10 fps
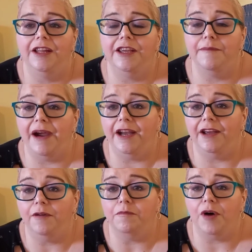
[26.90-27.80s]
the
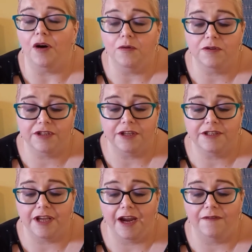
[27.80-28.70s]
American Postal
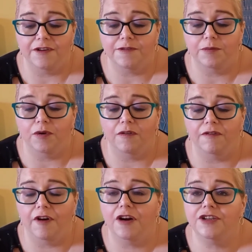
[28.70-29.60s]
Service, but
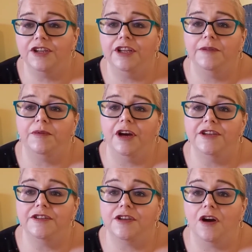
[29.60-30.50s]
unfortunately the
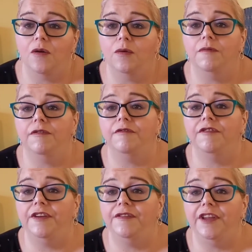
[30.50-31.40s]
price has gone up from
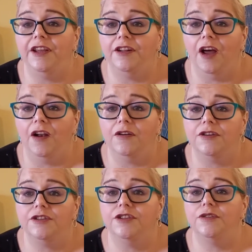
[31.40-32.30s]
$15
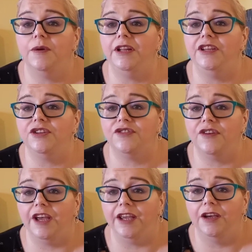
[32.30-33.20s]
to
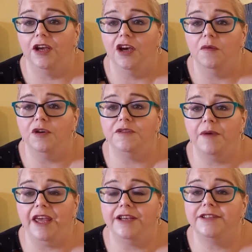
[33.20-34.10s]
$23, which
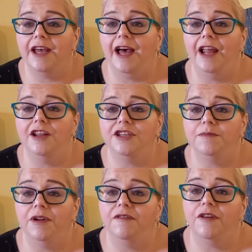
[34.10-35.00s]
makes it
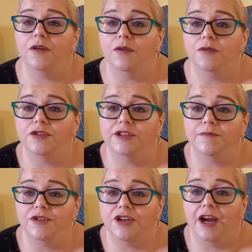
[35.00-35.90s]
eligible for
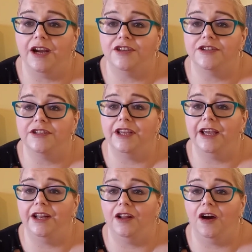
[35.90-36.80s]
customs charges
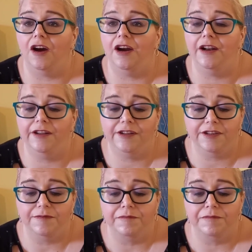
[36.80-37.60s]
in Ireland.